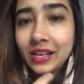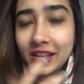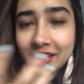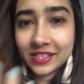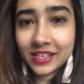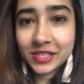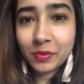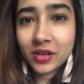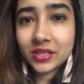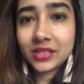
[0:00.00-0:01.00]
let's say it's
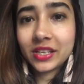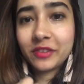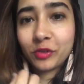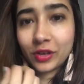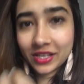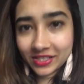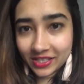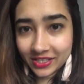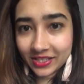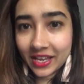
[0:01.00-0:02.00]
positive or let's
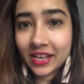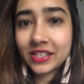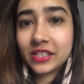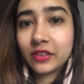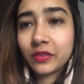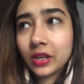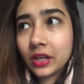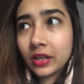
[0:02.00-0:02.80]
say it's negative.